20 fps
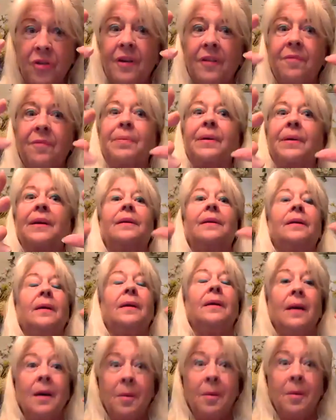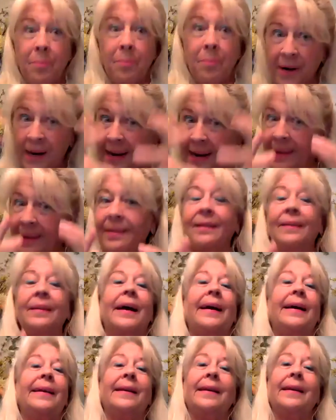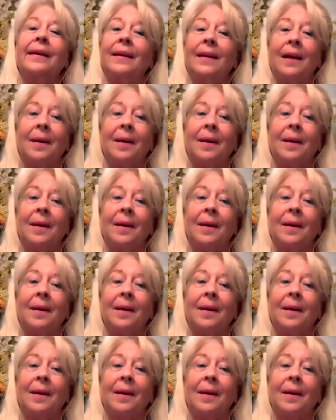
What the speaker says: have been bringing the light in.